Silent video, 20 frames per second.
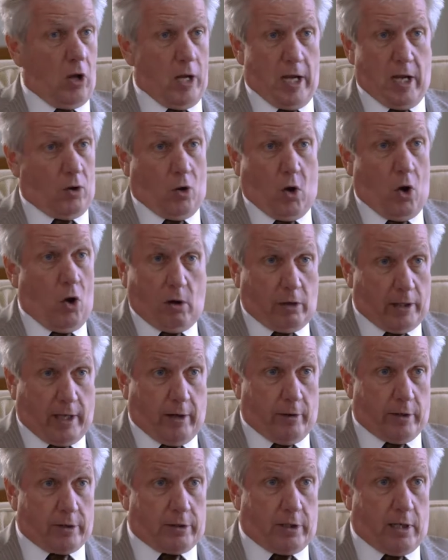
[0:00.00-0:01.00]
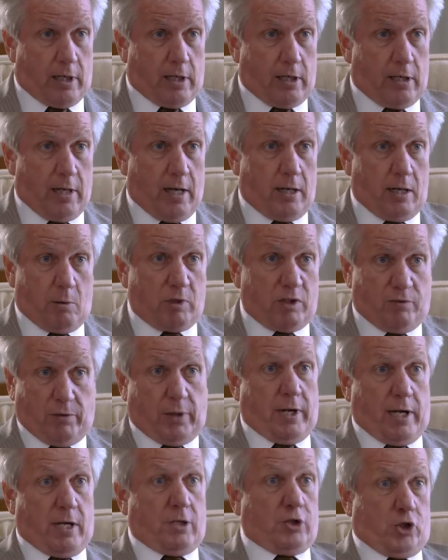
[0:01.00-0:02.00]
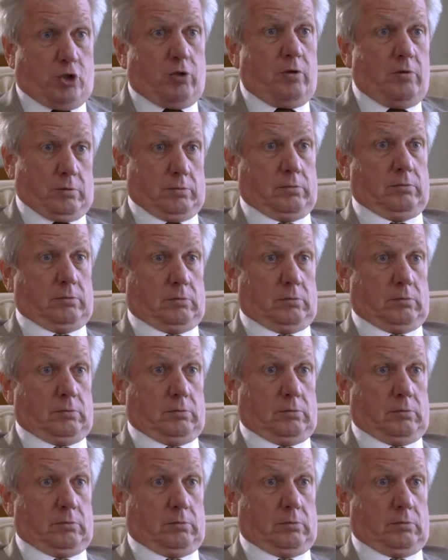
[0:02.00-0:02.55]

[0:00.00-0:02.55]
at all guaranteed and it was very no, uncertain.